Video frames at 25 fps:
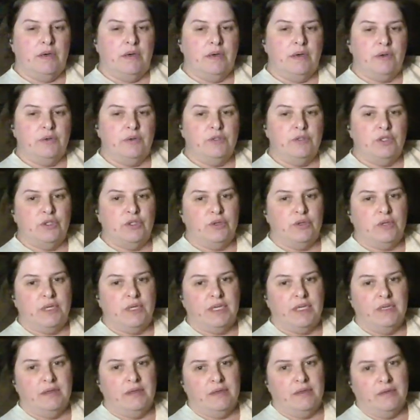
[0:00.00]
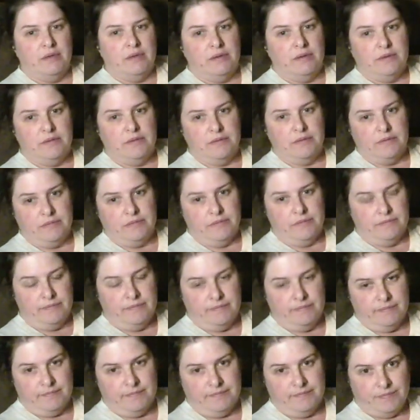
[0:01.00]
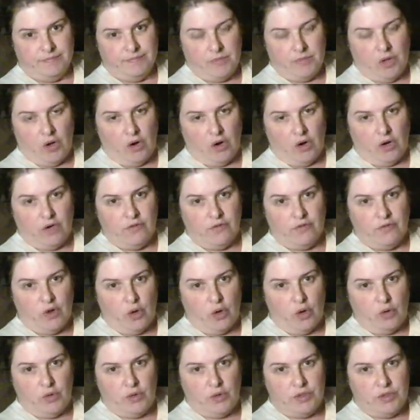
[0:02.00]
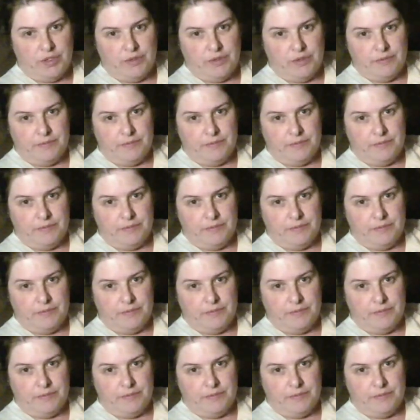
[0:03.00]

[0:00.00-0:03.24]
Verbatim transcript: Oh, um, Judith. Heart of gold.